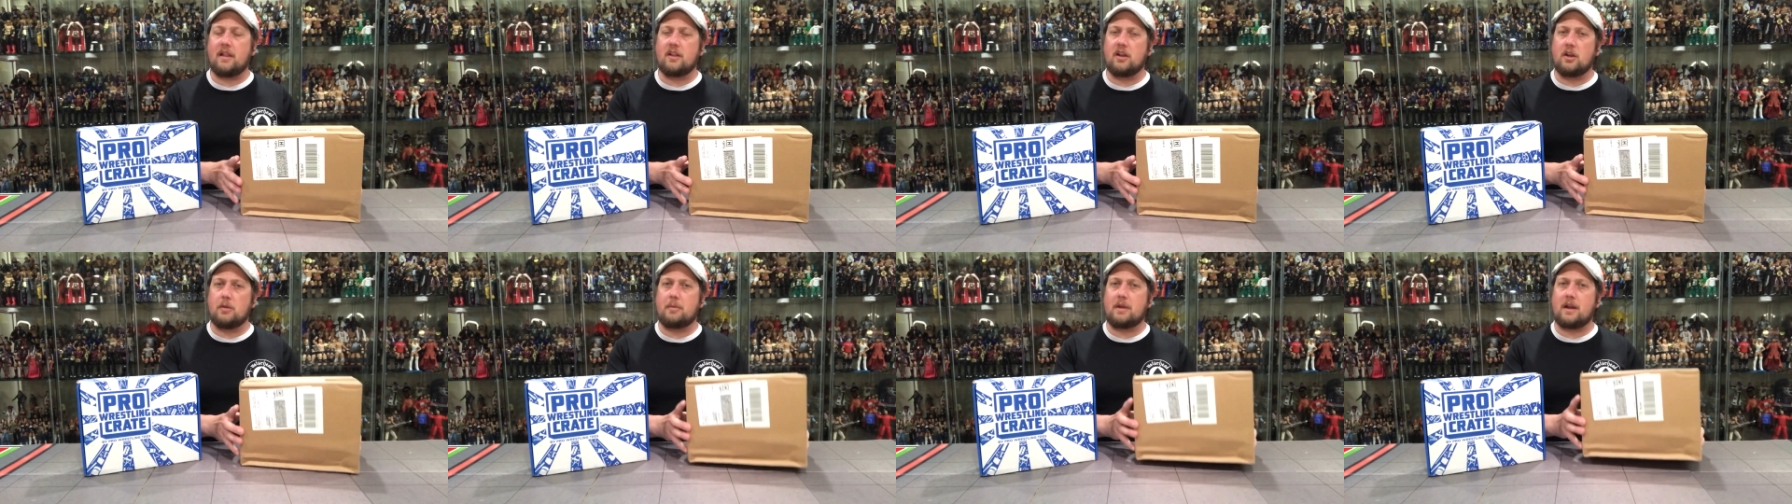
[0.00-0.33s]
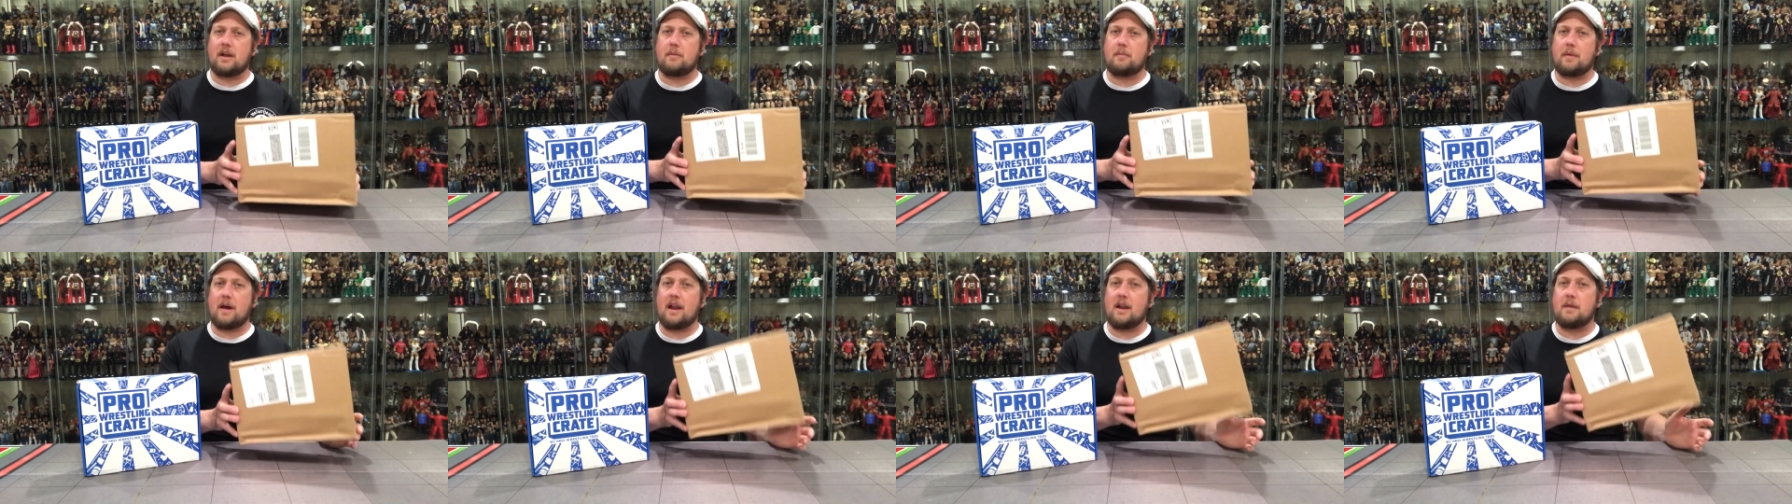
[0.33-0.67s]
little bit
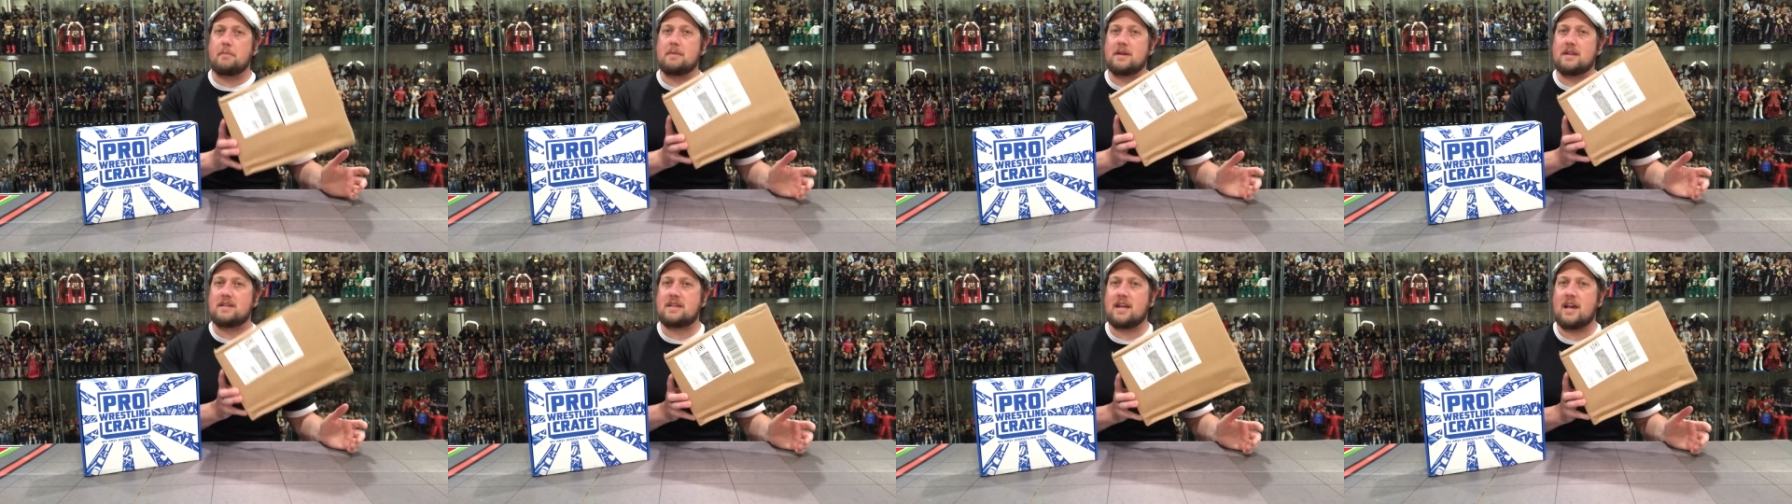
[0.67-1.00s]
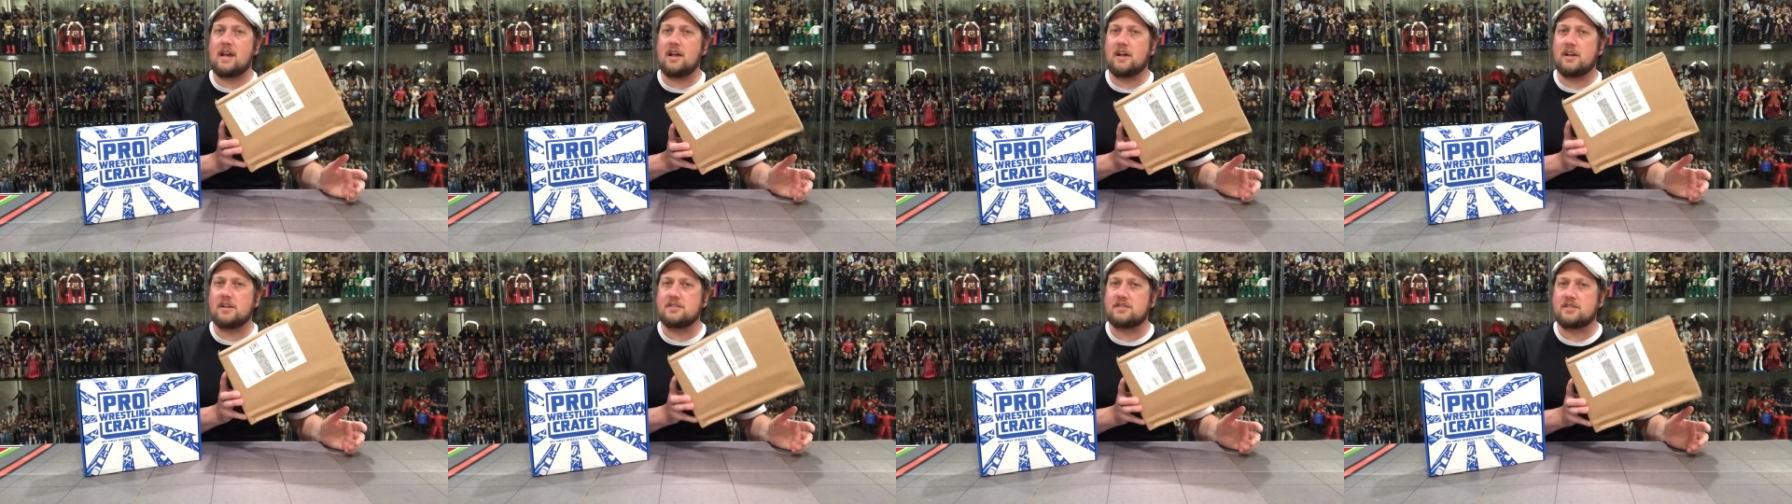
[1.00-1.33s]
about a
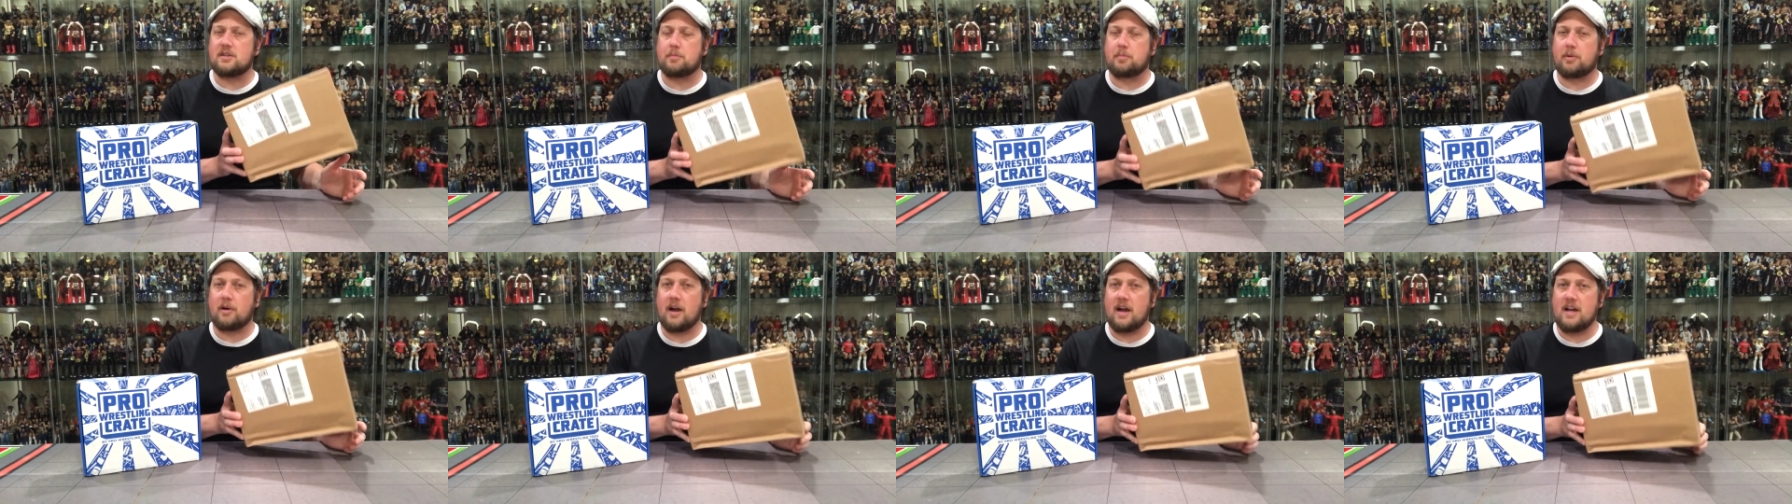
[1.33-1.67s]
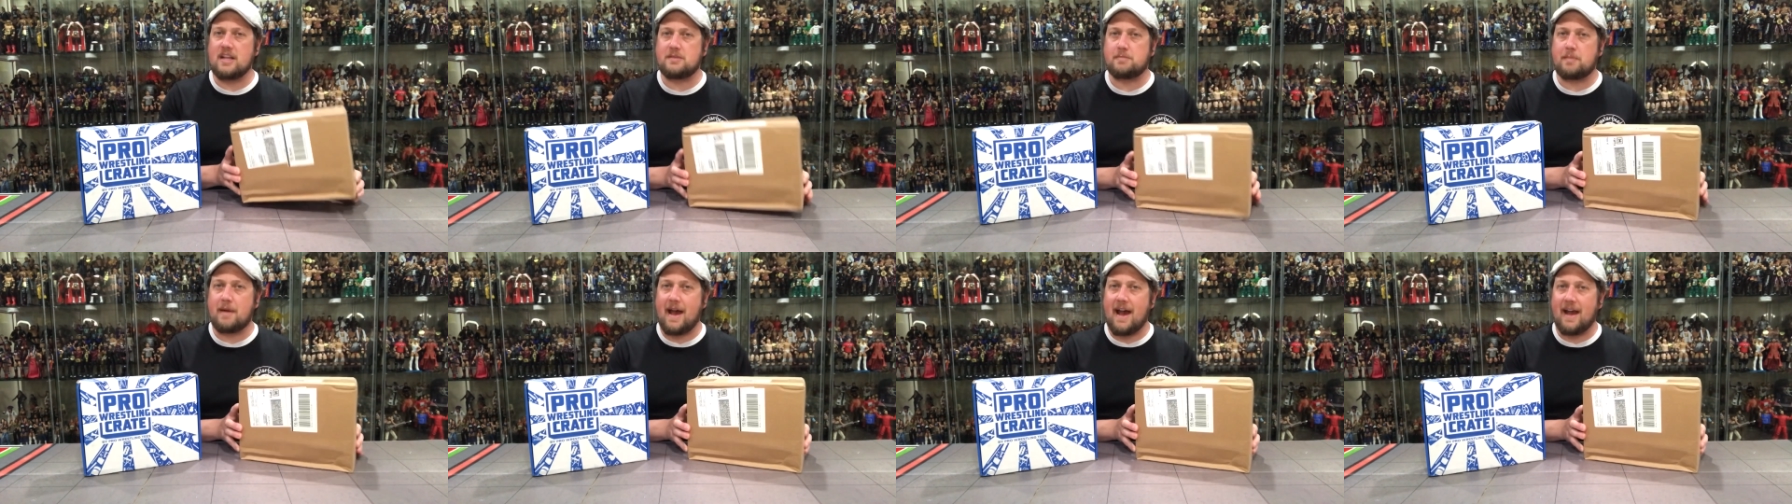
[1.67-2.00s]
Mattel
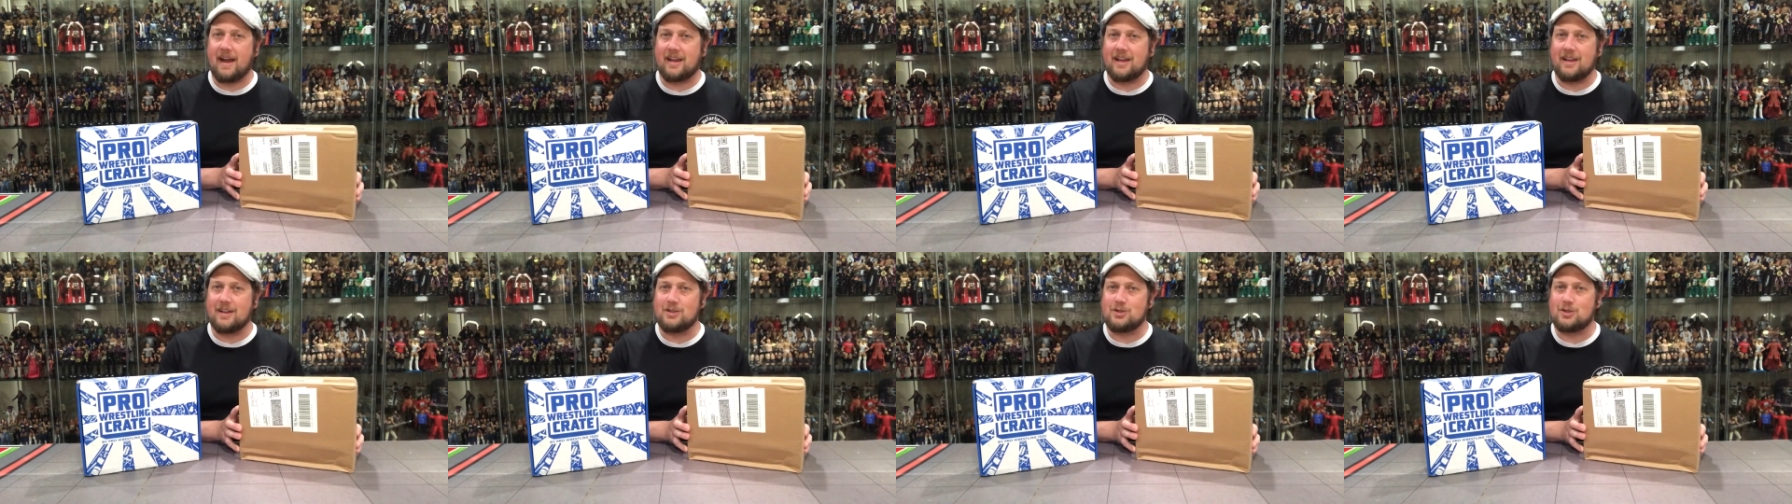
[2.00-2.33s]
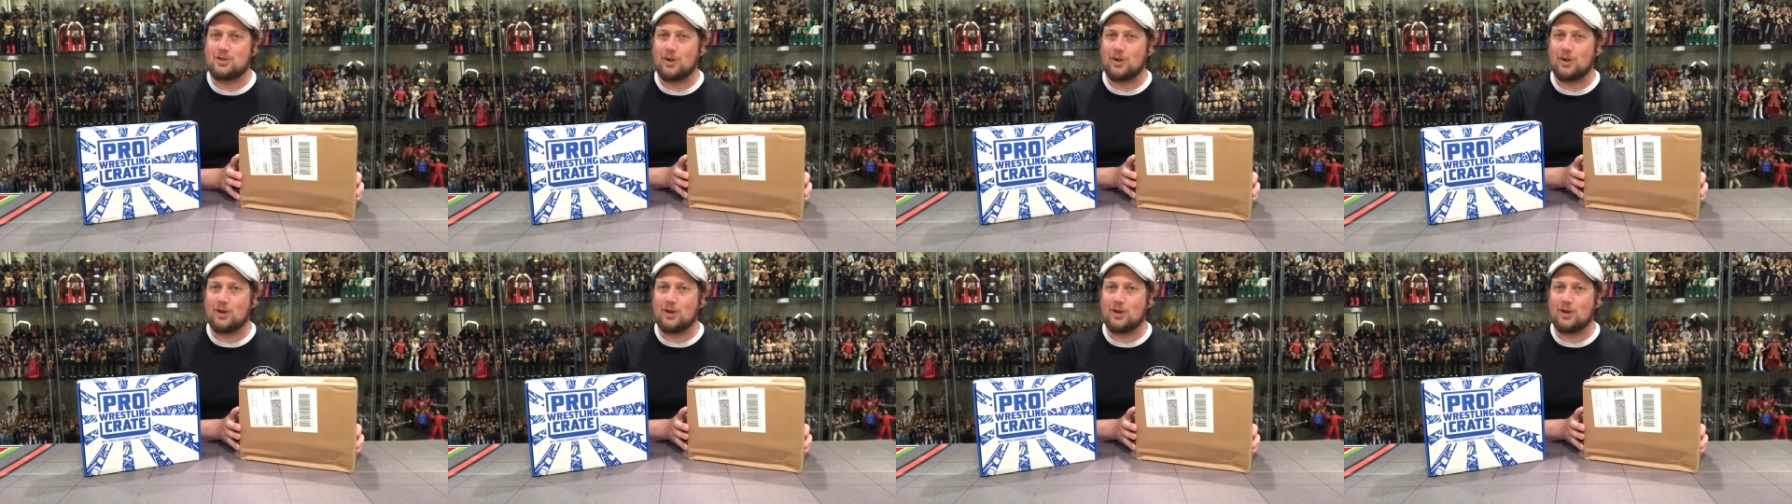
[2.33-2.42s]
surprise package.